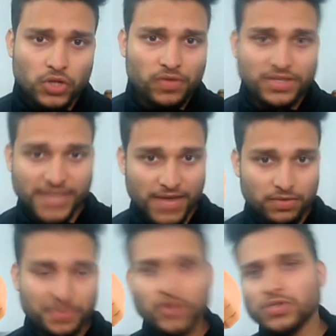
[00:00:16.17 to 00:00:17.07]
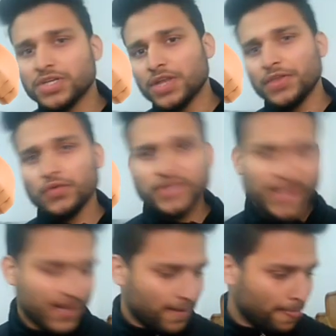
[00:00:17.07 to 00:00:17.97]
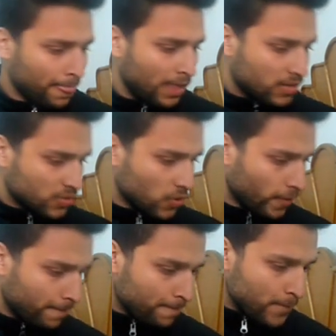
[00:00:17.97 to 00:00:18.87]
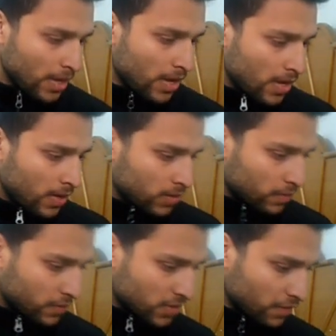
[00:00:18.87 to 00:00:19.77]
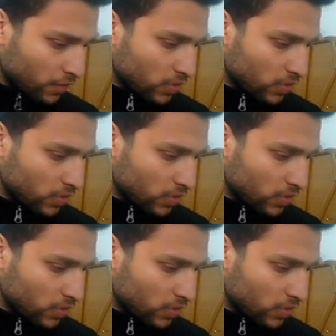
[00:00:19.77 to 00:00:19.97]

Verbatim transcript: always I will be using a new deck. So first of